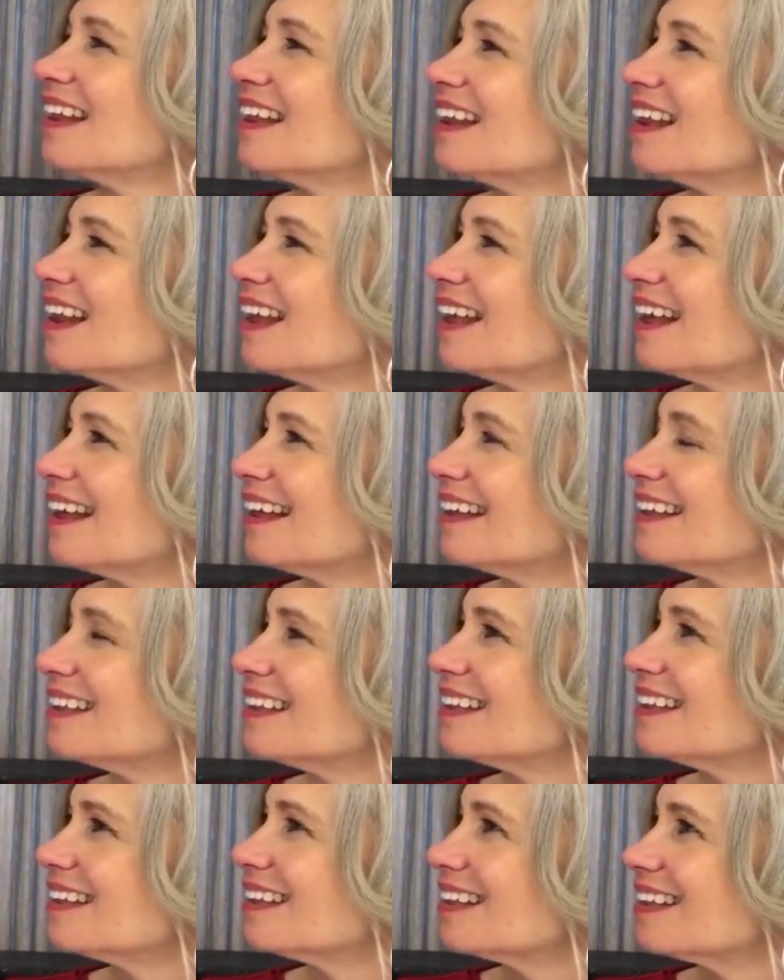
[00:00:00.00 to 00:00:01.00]

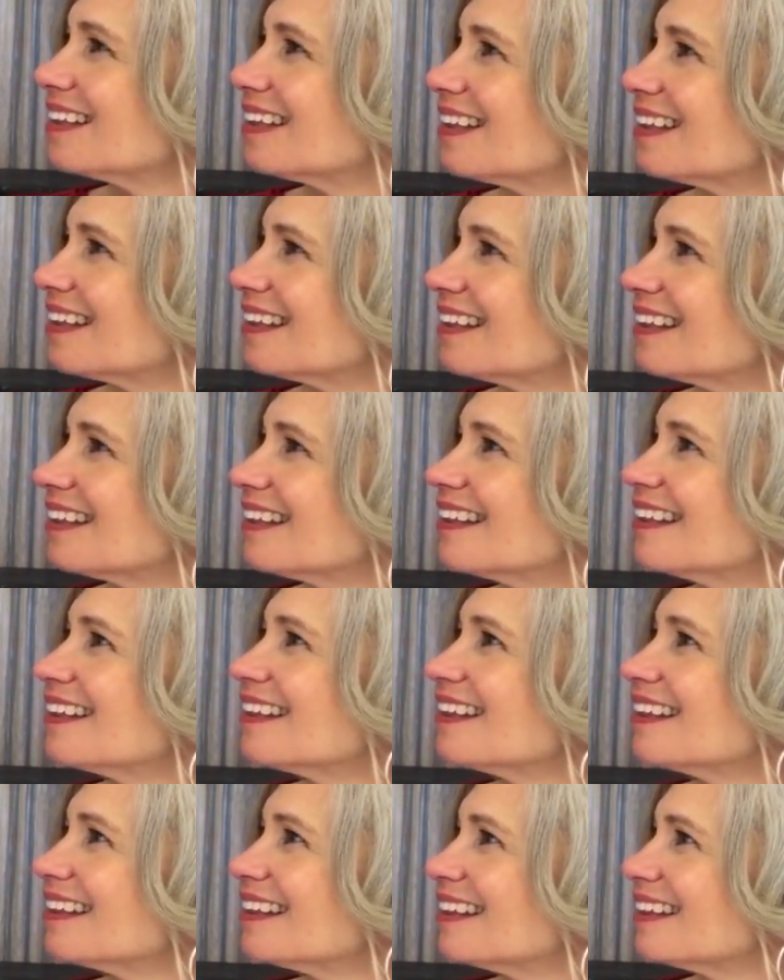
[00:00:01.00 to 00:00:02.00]

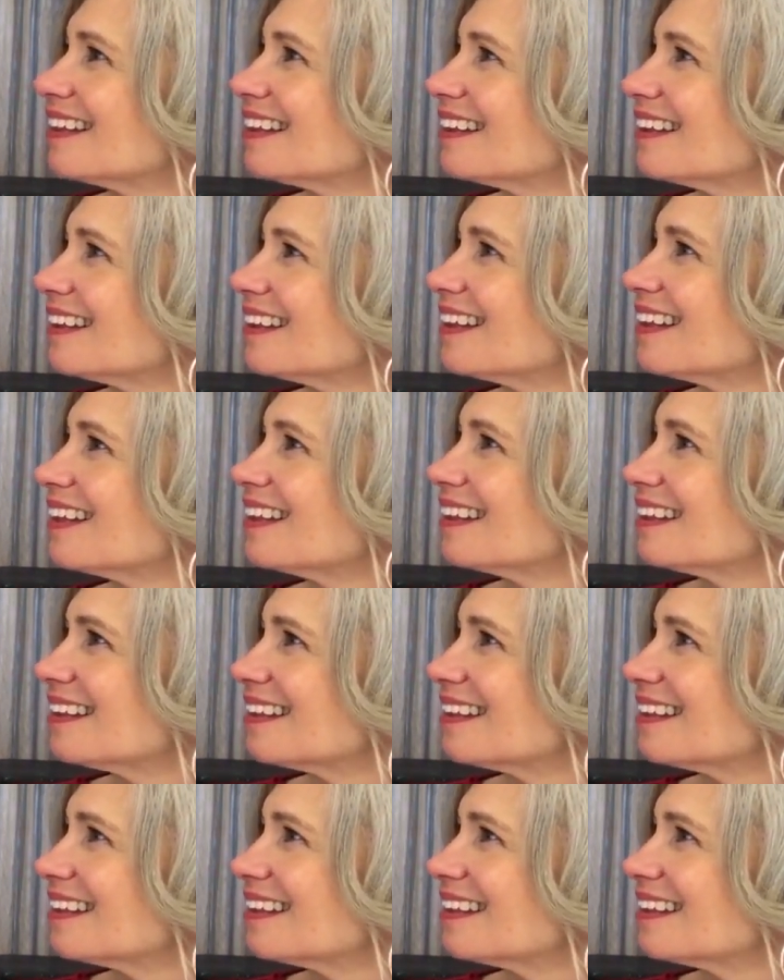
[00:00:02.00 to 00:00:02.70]
[no speech]